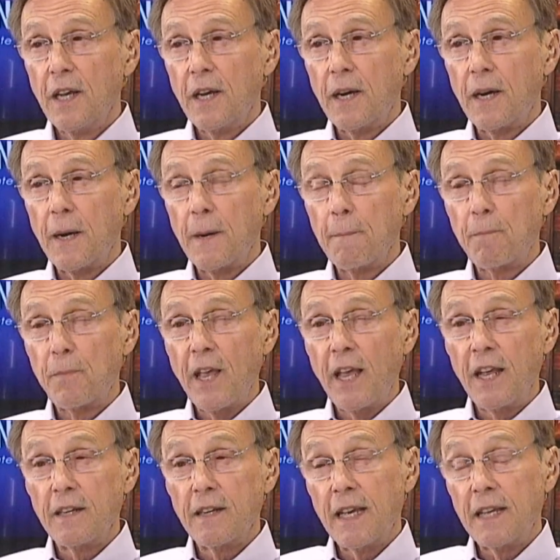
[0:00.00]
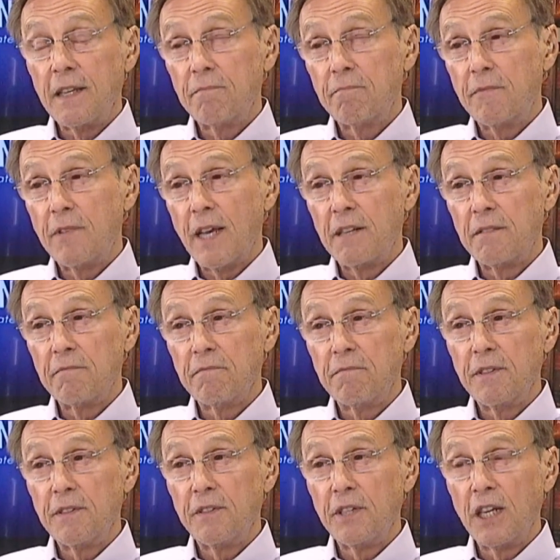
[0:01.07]
Um, and, and, and,
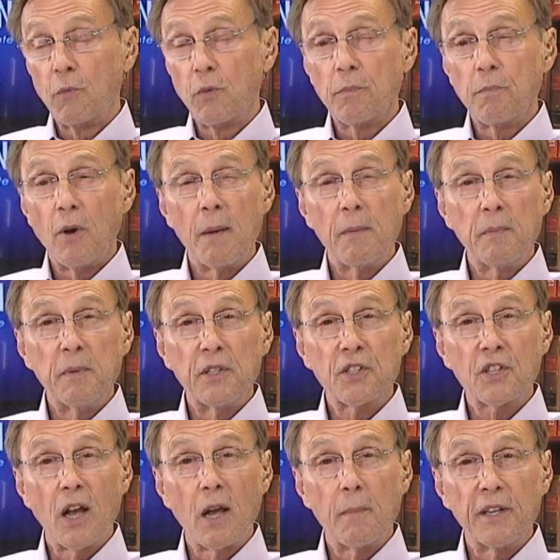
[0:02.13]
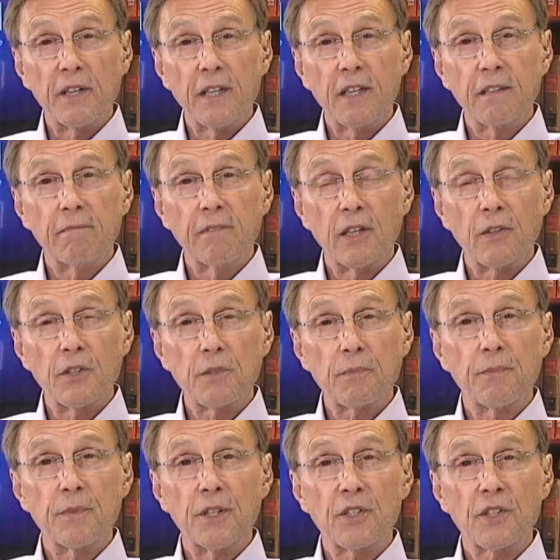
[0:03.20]
you know, with Mohammed bin Salman, he, you know,
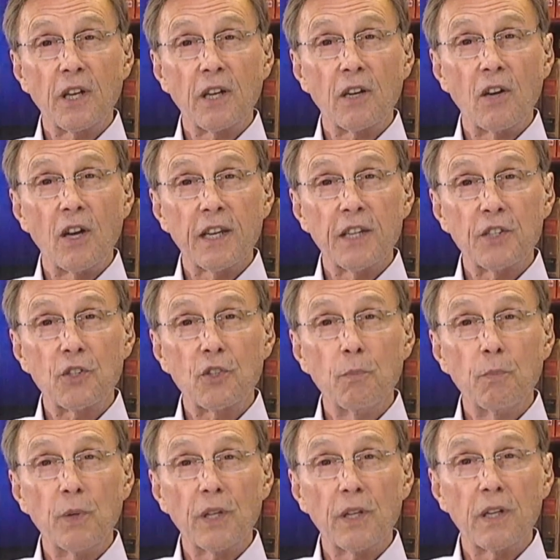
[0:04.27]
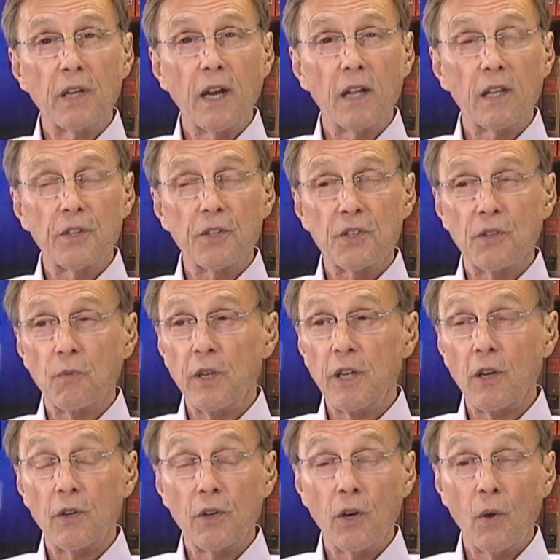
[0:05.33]
his, his son-in-law gets two billion dollars, and we
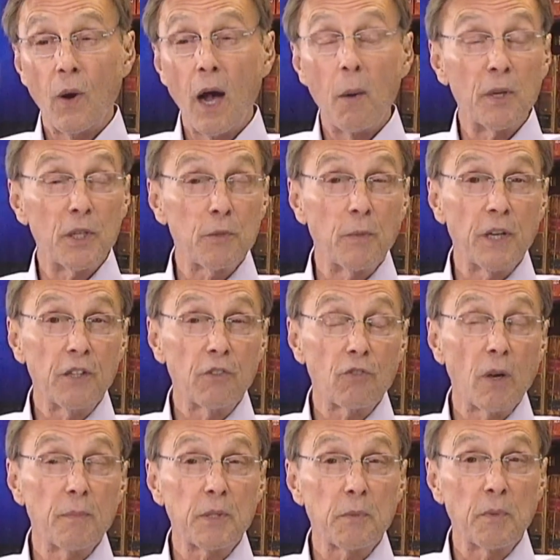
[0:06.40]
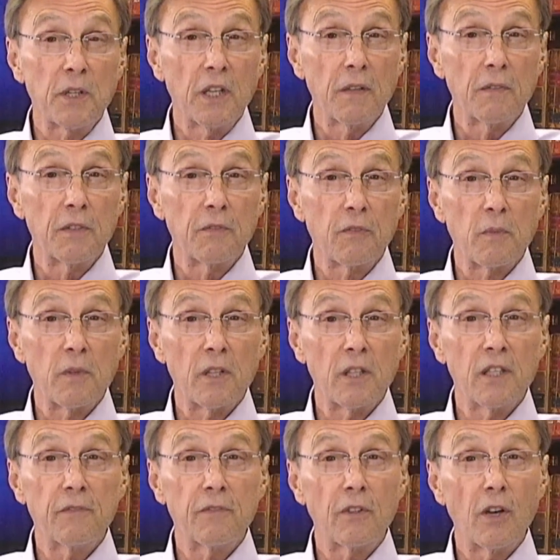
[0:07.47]
don't know how much money Trump has been given from the
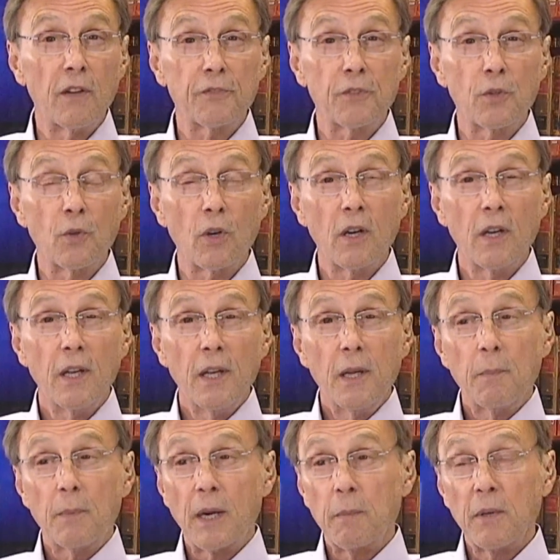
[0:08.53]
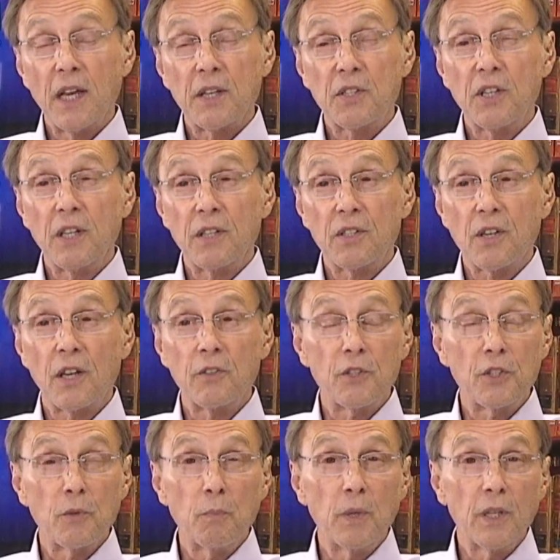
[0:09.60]
Live Golf Tour, but I'm guessing it's
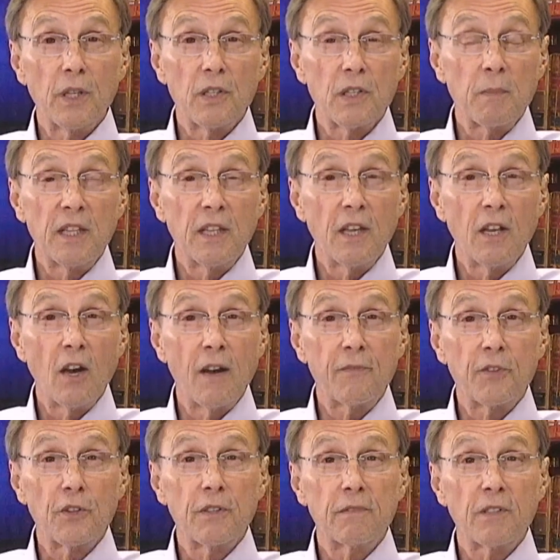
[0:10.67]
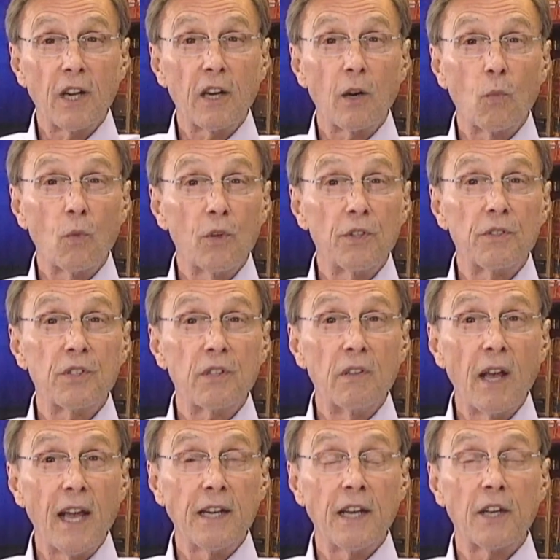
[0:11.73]
hundreds of millions. I mean, they offered Tiger Woods
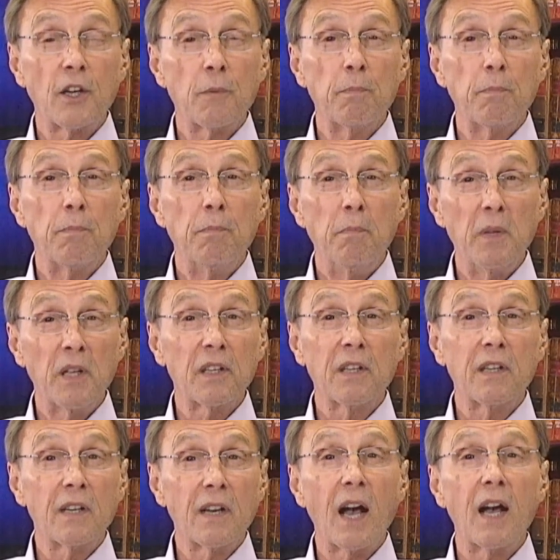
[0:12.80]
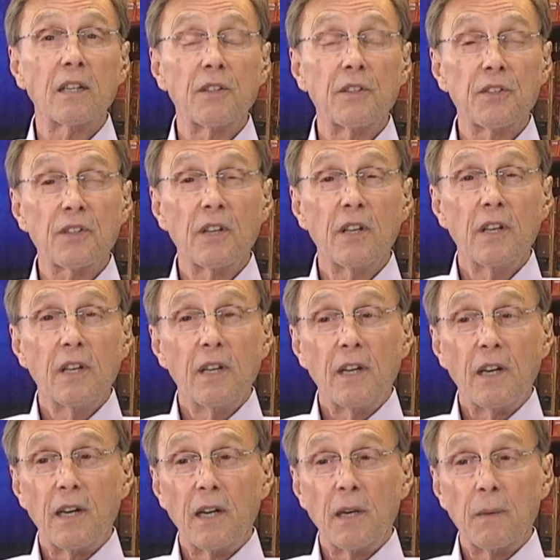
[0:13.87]
nine hundred million dollars.
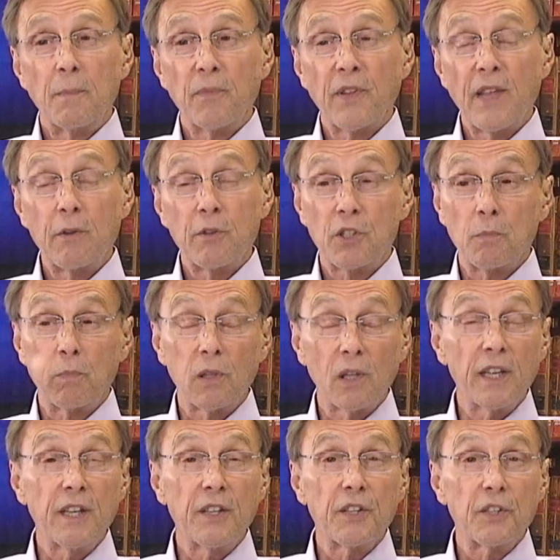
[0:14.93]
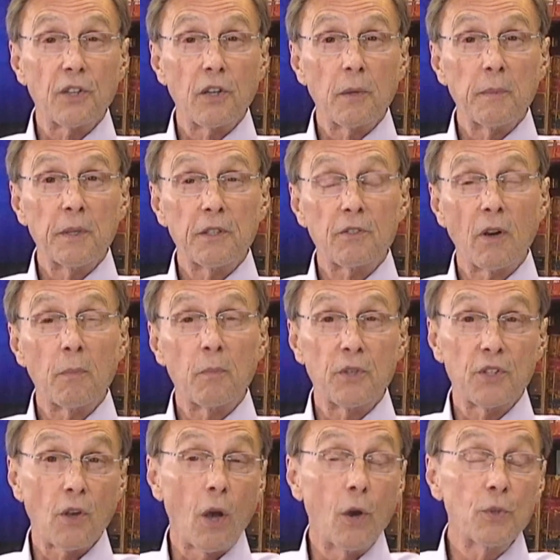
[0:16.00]
Um, that was to play in the tournament. Trump
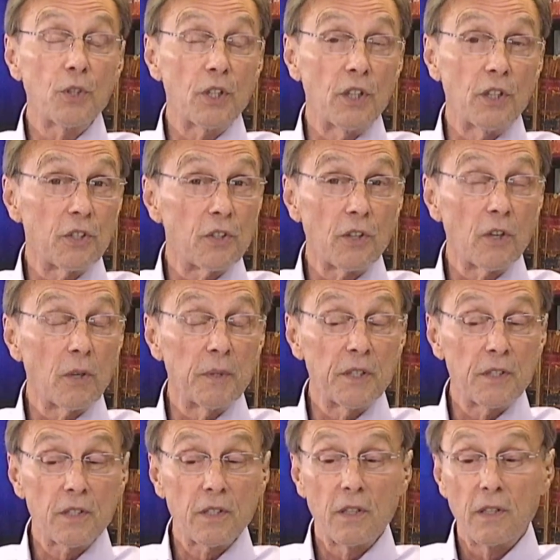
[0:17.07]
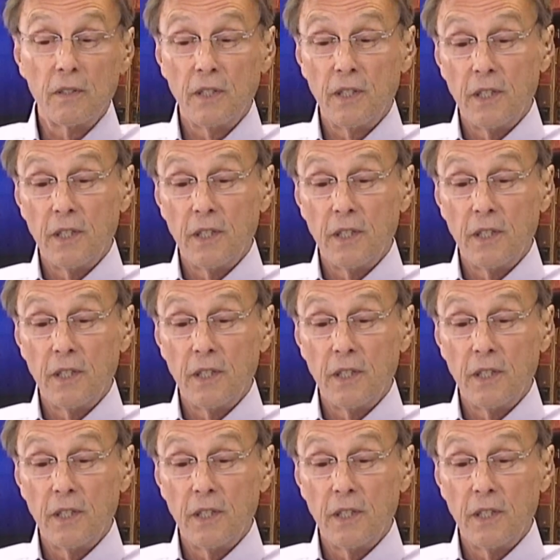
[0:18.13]
was hosting the tournament. So,